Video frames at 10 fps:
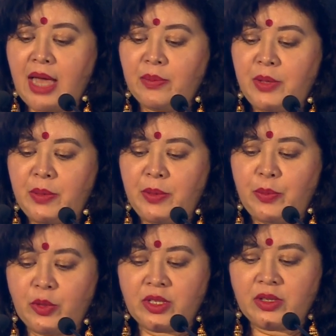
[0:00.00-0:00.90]
and
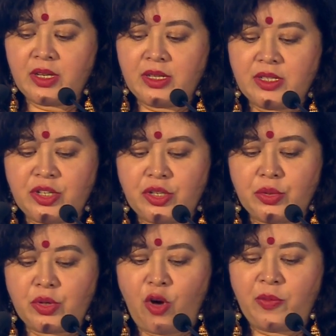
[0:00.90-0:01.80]
BP Poddar
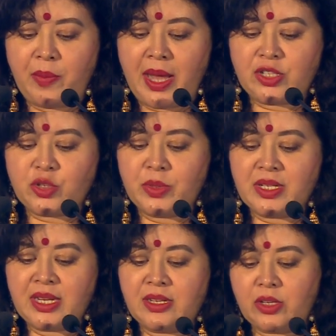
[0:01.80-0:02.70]
Institute of
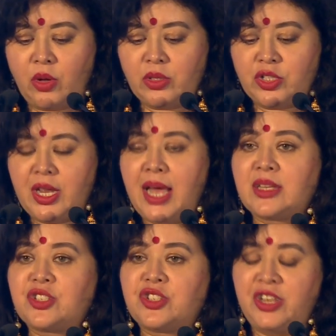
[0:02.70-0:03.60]
Management and Technology
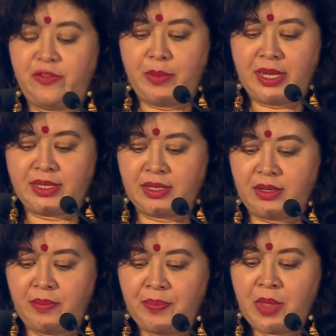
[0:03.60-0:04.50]
as chief
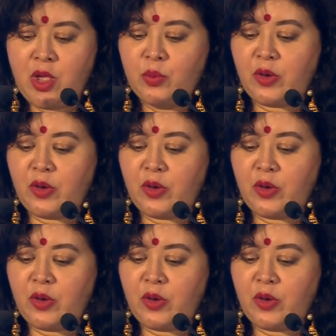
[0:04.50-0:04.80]
mentor.